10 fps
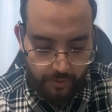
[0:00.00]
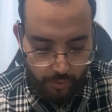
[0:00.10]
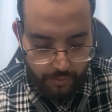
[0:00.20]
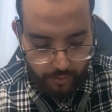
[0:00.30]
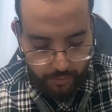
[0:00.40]
is
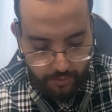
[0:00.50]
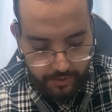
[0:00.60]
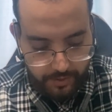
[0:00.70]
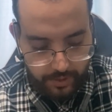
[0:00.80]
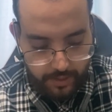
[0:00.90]
also
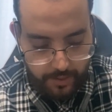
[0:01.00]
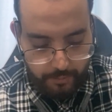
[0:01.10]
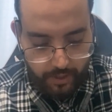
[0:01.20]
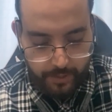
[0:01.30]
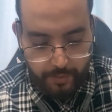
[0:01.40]
good,
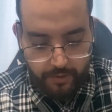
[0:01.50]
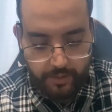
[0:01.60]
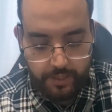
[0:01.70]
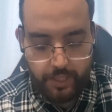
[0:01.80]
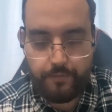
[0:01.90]
but especially